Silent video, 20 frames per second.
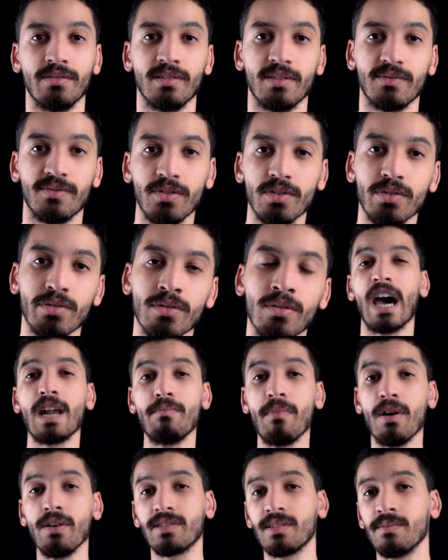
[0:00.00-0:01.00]
in the fuel, and
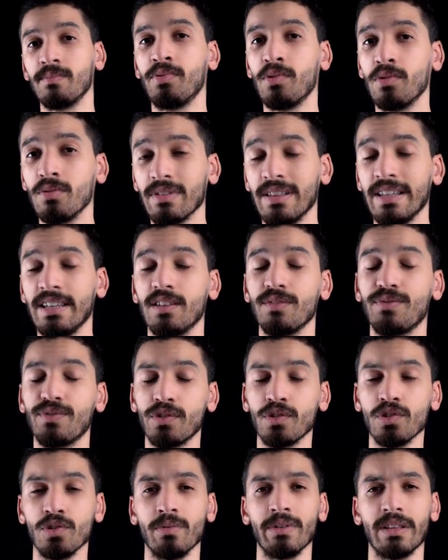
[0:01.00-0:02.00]
most importantly, the
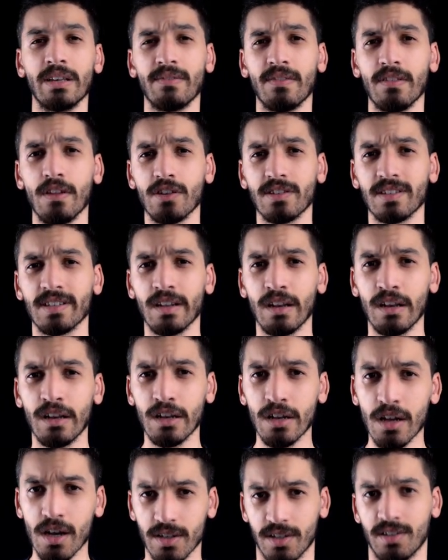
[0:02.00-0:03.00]
fuel will have lost a
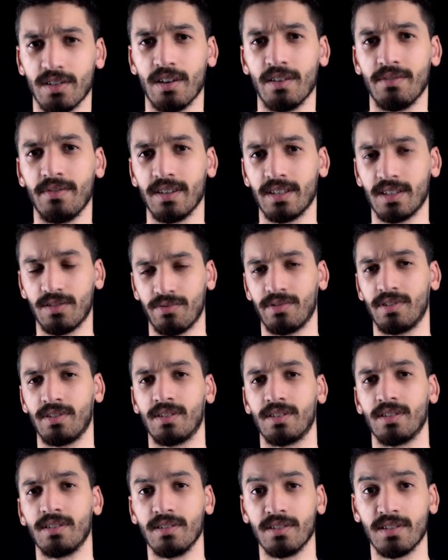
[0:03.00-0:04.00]
lot of its
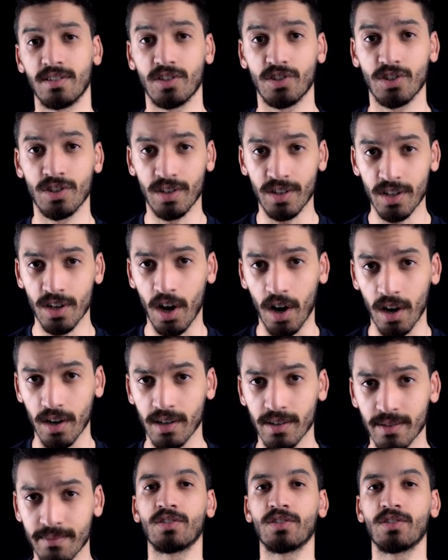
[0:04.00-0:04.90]
resistance to knock.